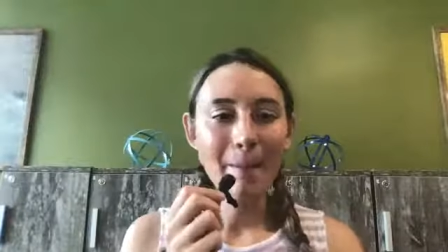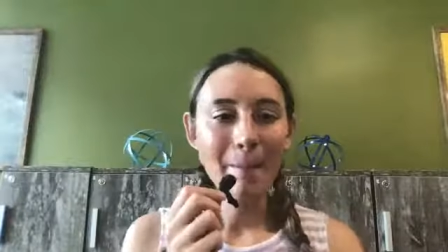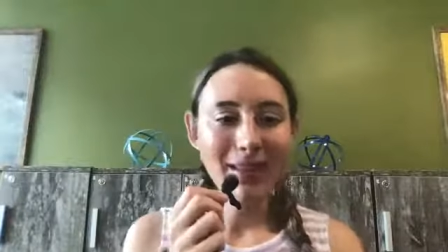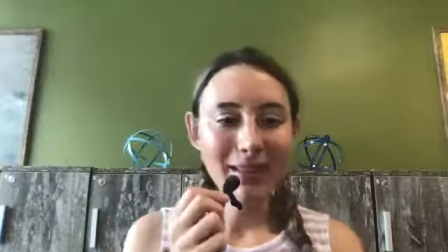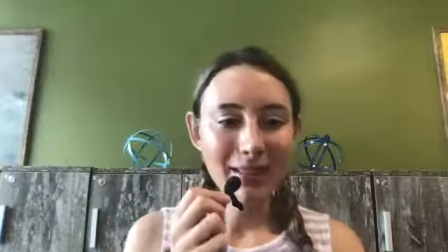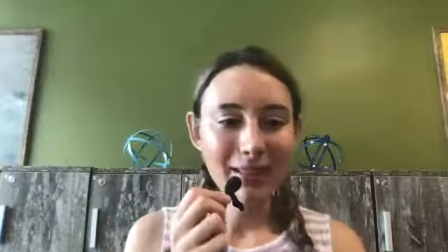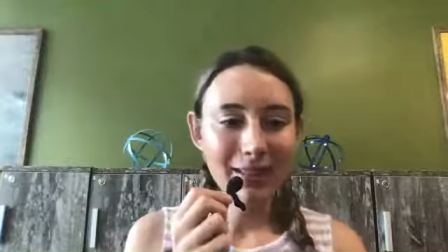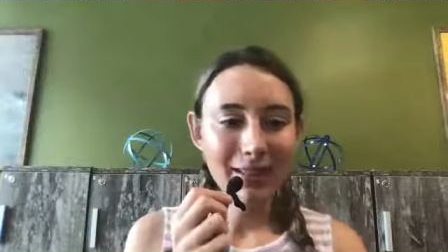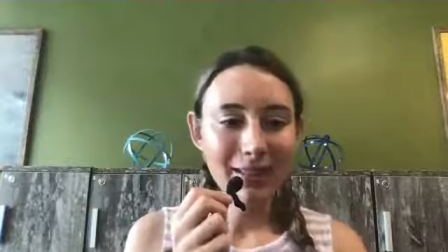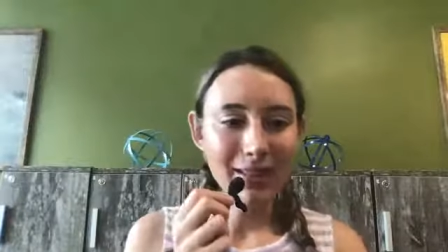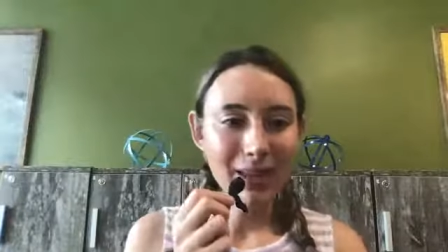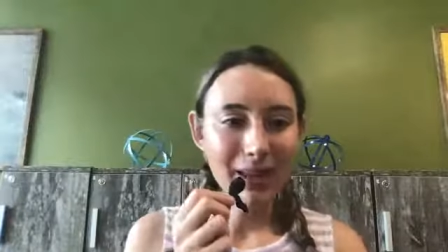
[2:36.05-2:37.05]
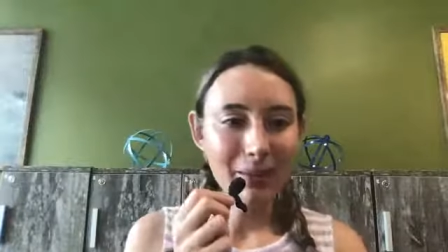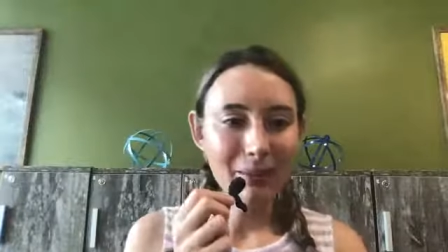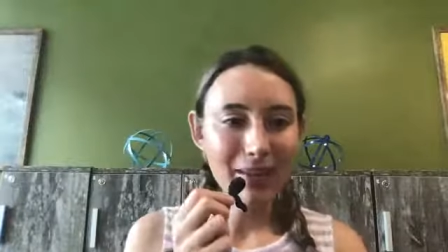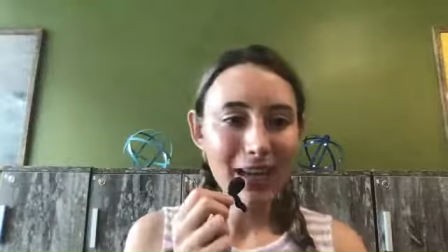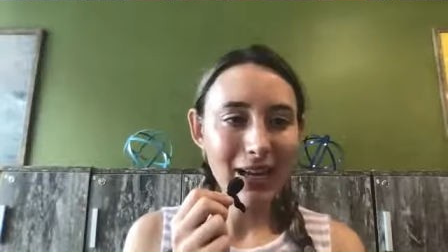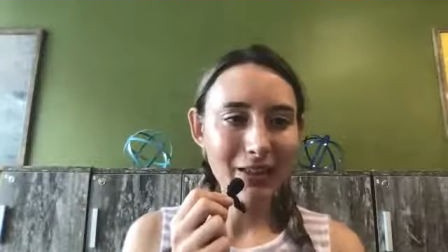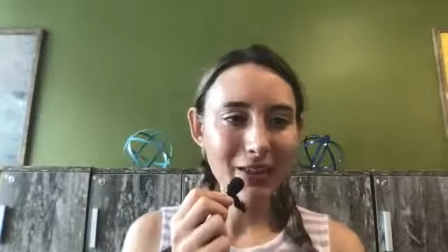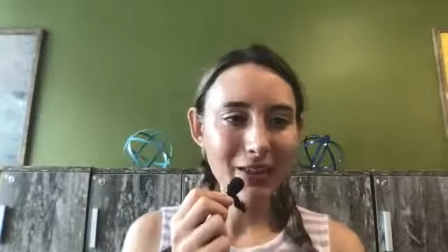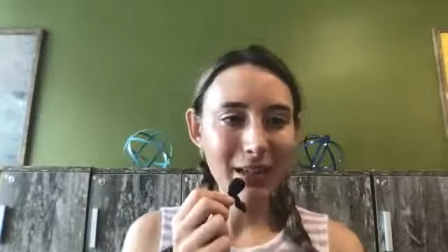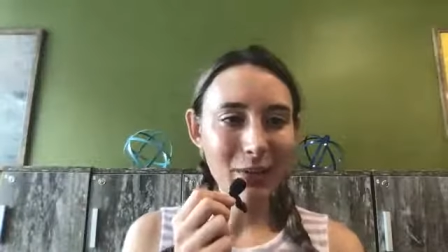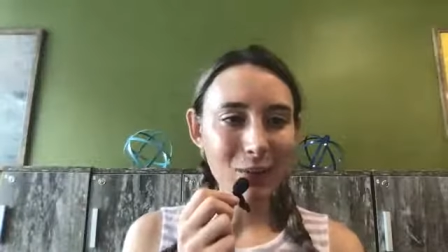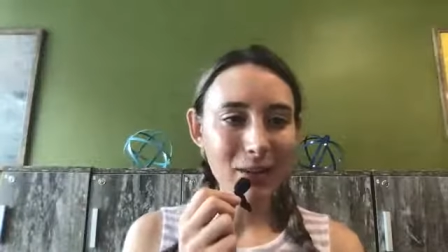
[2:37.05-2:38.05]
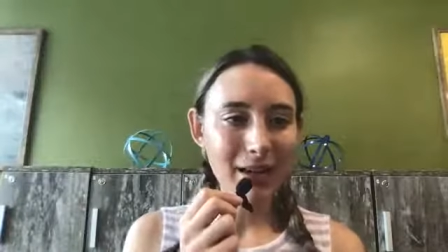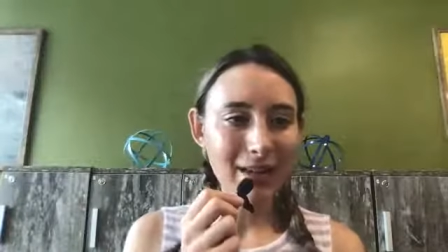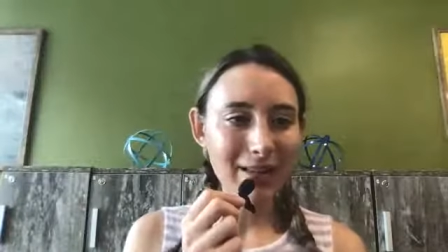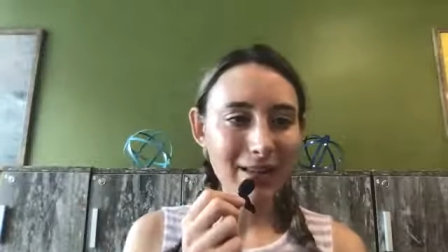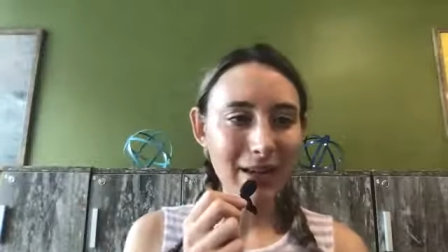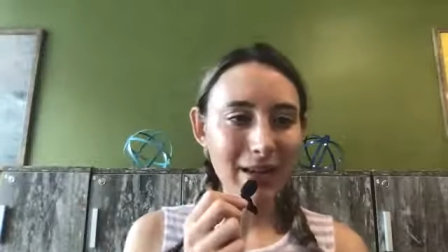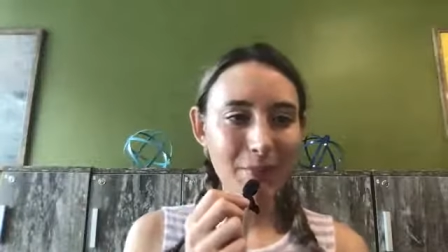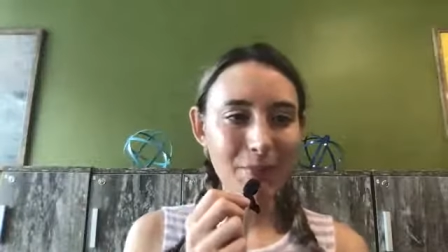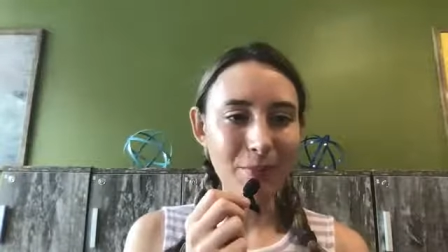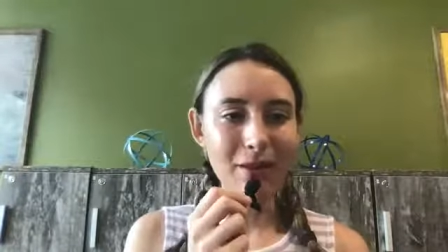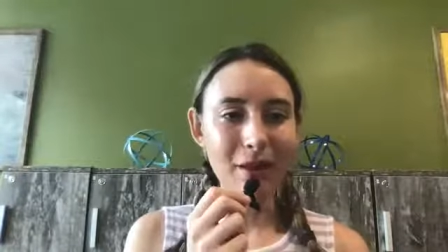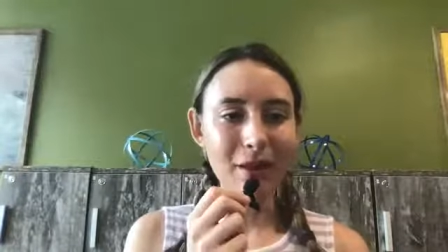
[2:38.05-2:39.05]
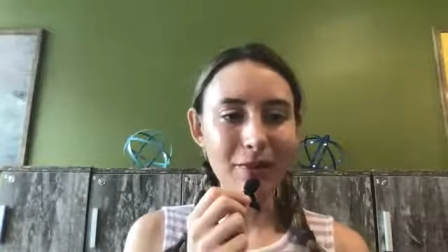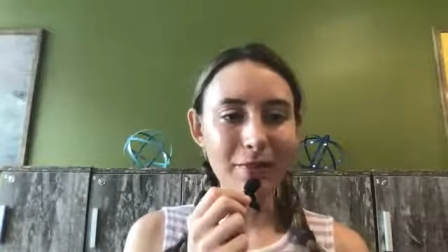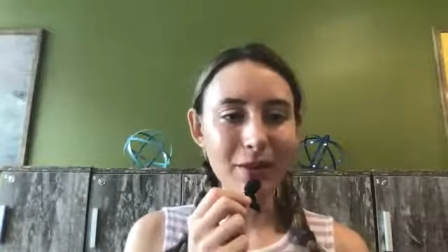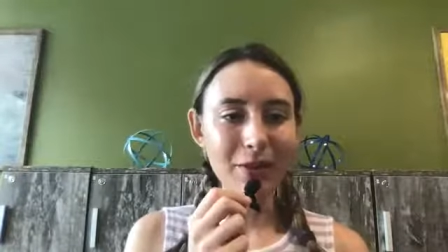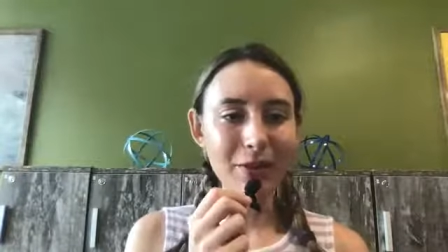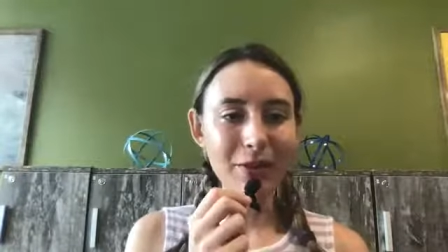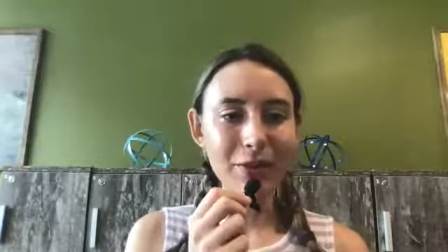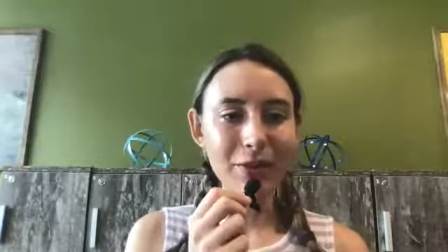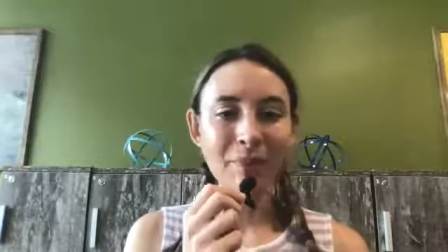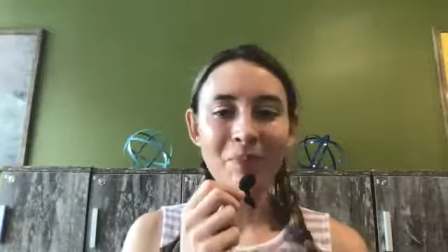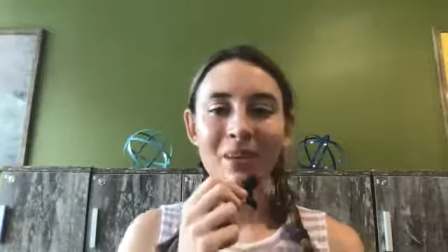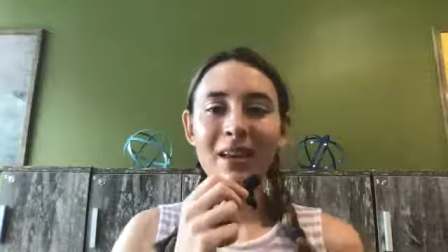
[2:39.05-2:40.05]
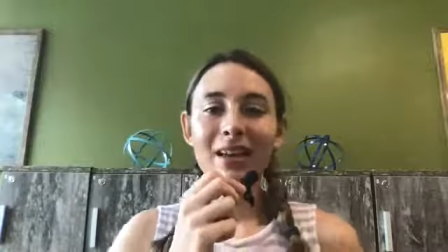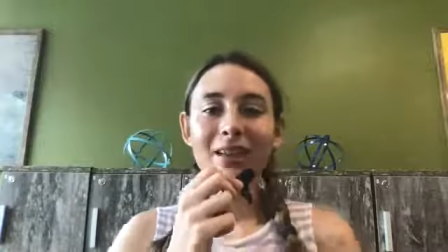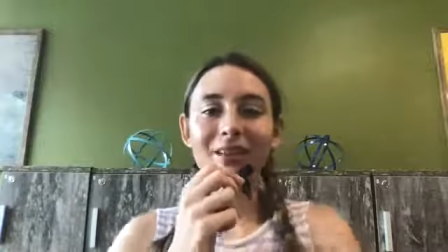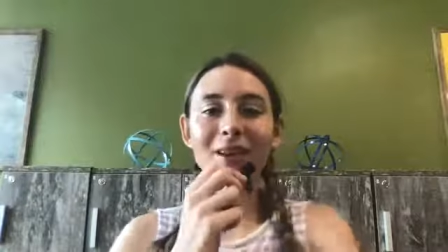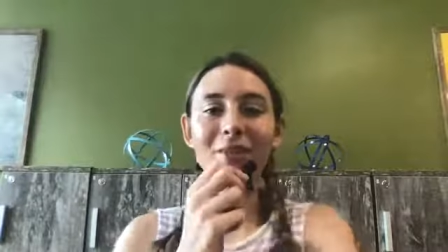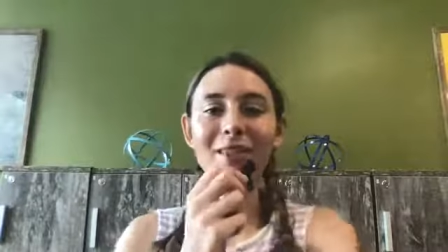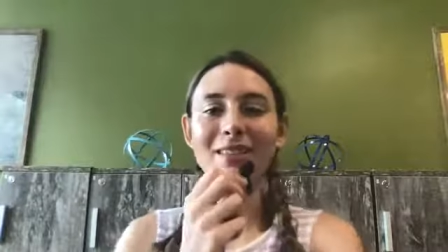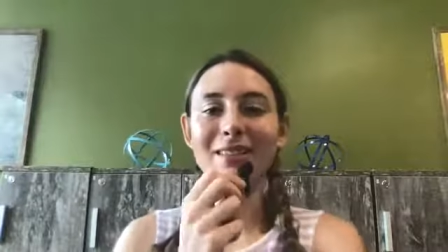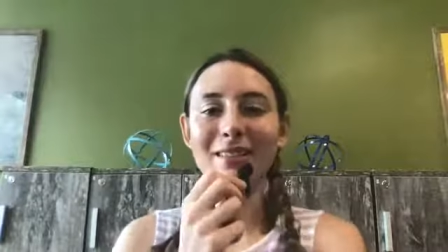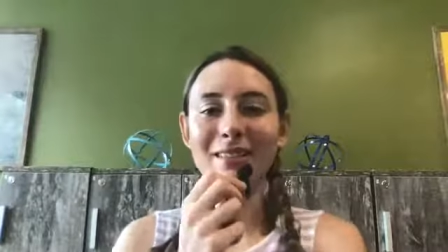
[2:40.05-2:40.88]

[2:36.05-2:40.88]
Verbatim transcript: Basically, um, yeah, just like what is up with all of you. It's always